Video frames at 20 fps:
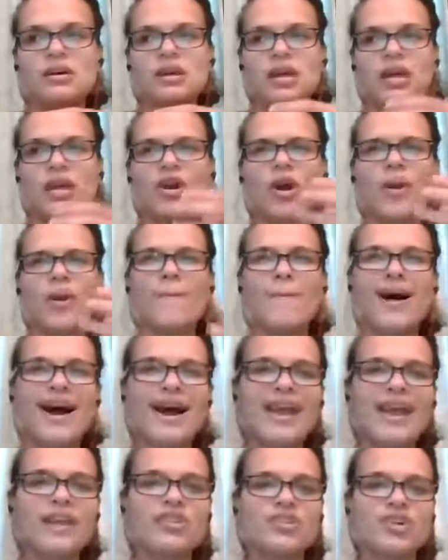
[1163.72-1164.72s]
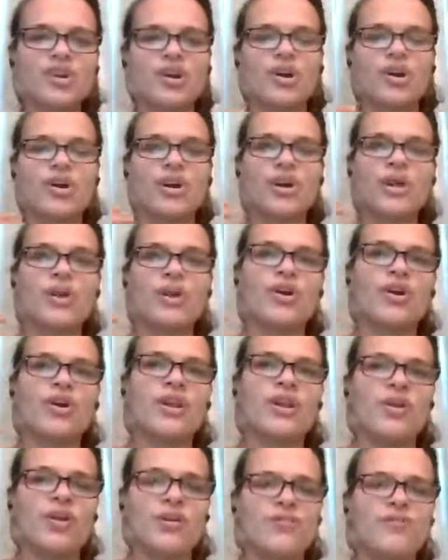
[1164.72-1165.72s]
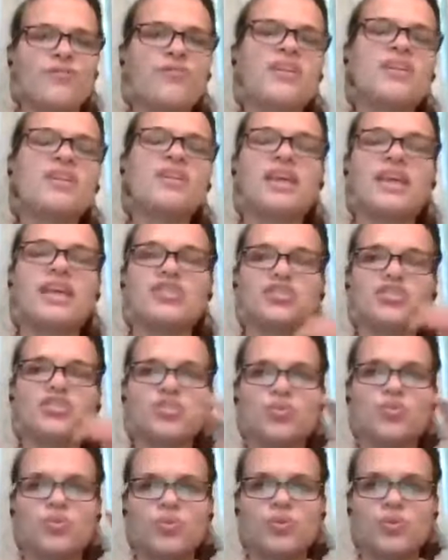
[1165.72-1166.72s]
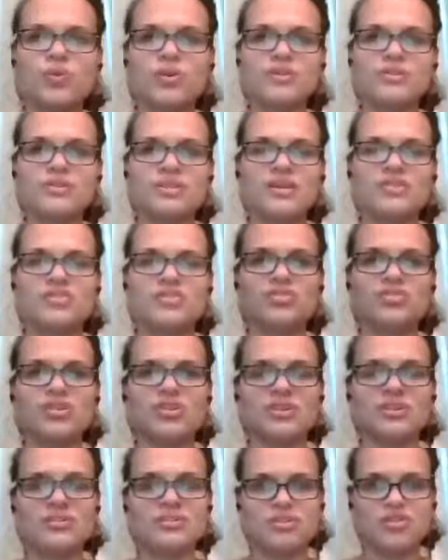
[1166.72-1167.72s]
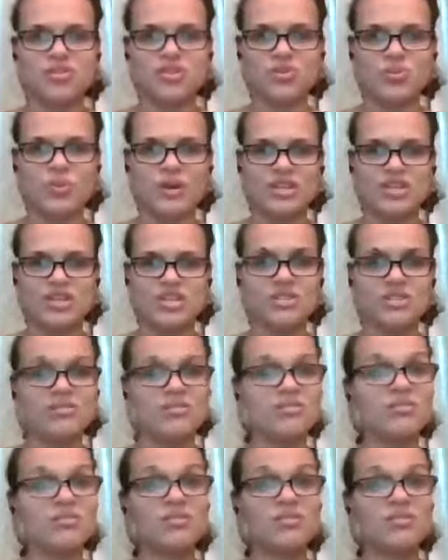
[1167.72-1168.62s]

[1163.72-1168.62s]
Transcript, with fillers: in our mind or in our in our feelings towards a certain situation